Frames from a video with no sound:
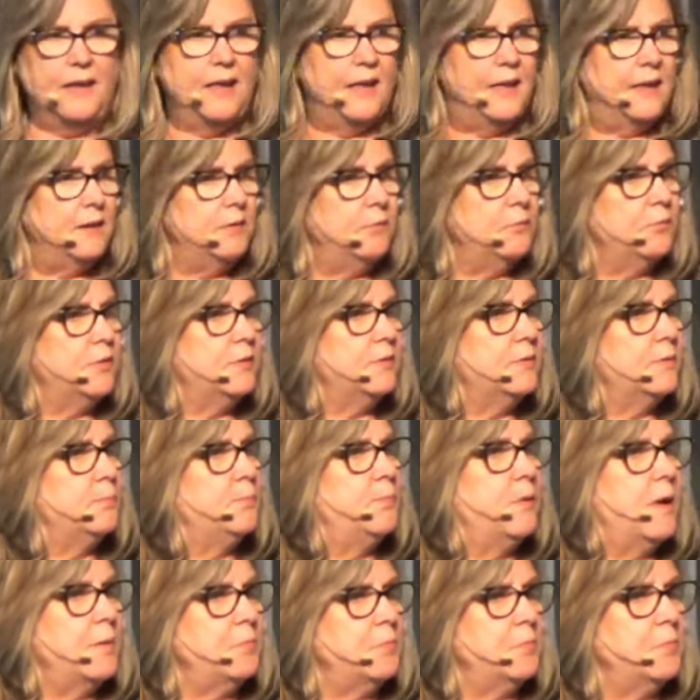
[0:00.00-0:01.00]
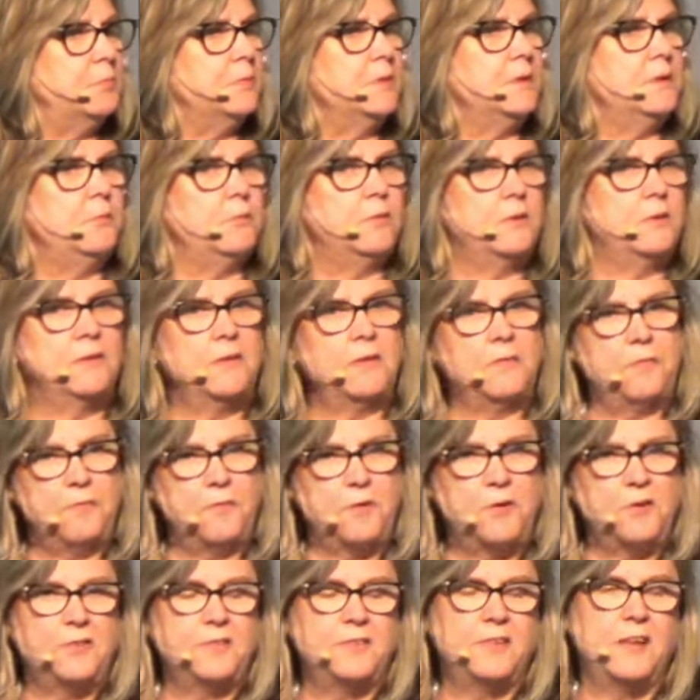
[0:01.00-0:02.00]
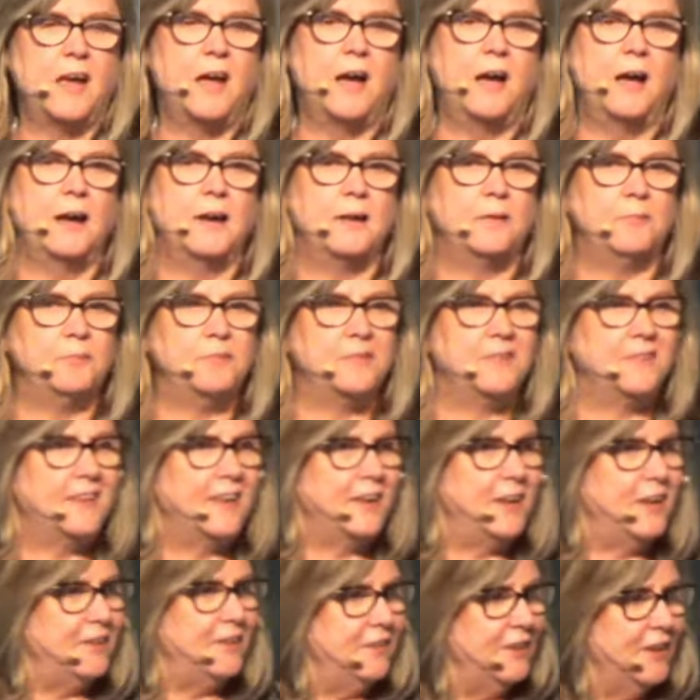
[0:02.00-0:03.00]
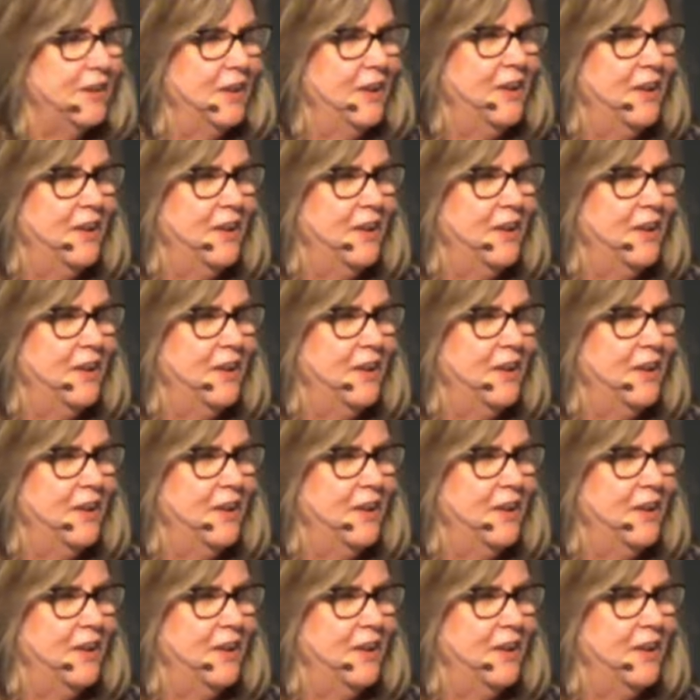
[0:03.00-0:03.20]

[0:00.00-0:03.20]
And it was probably one of the first times that